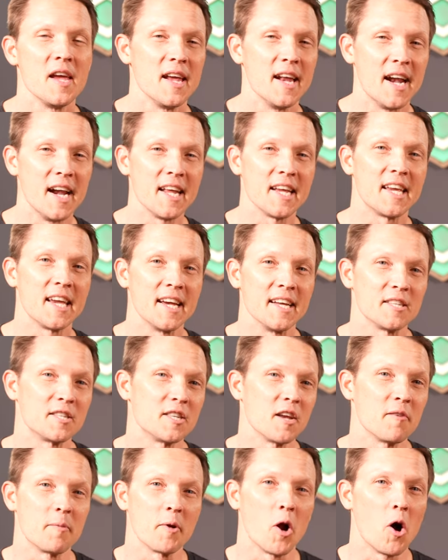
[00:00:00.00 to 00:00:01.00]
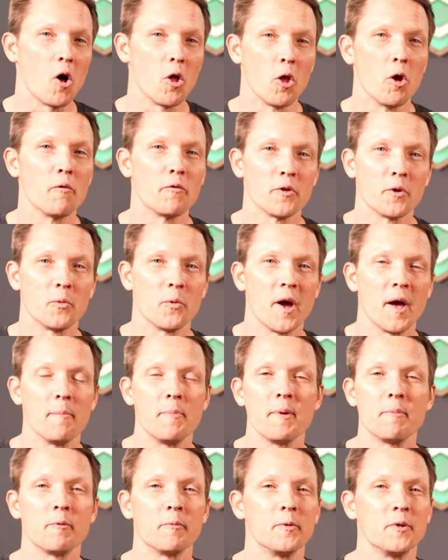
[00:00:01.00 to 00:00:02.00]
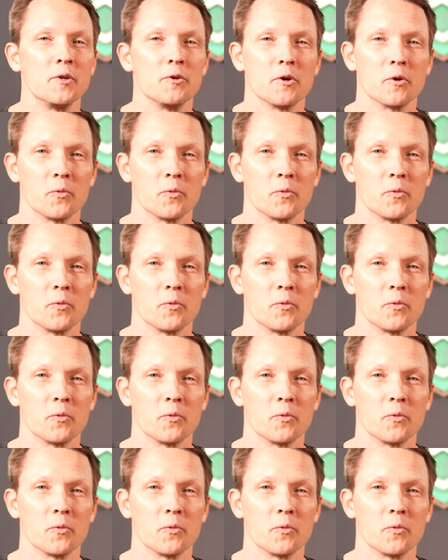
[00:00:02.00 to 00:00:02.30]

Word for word: In any case, they've been all over the web. People have been doing